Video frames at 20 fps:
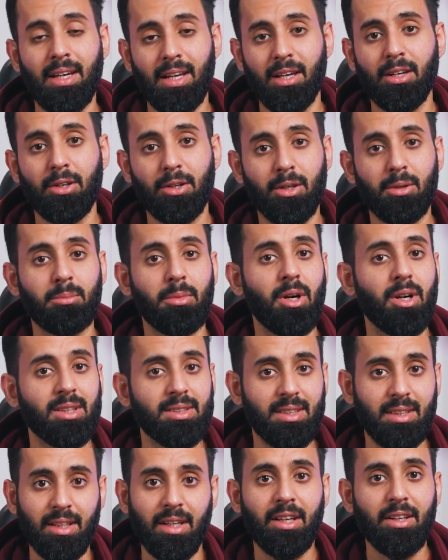in your
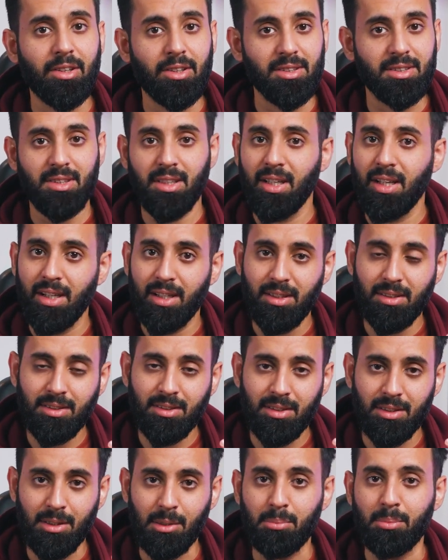mocks and in your
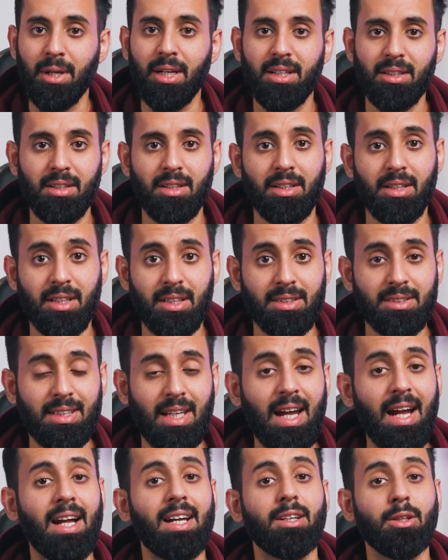CIEs, the better it is.
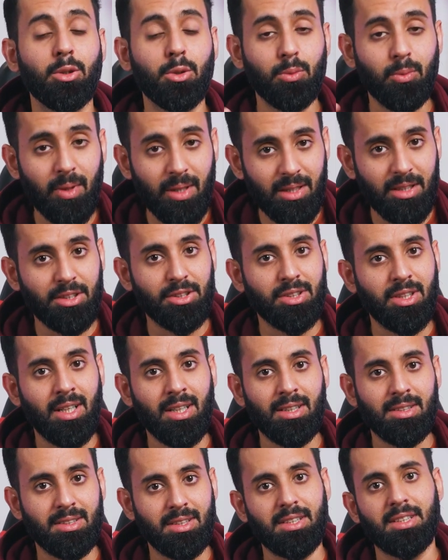And you will,
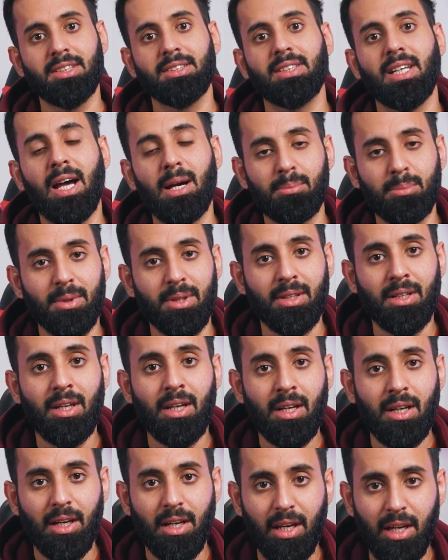inshallah, see this happen
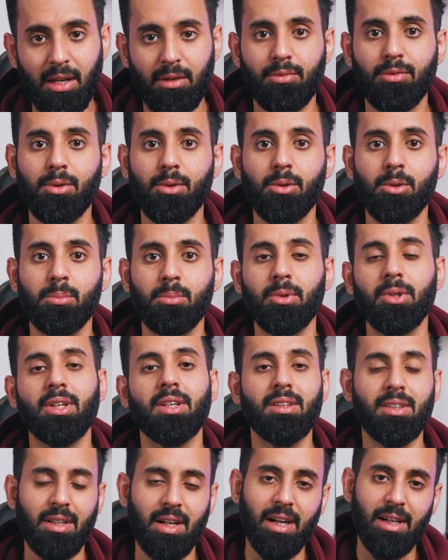if you put
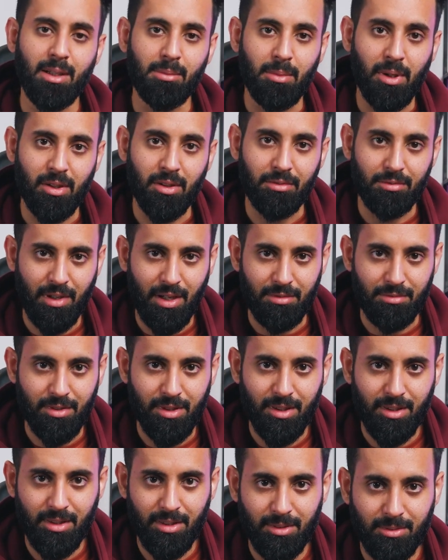in the right amount of
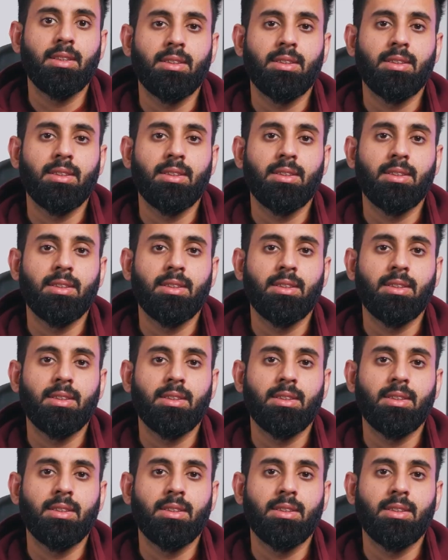effort.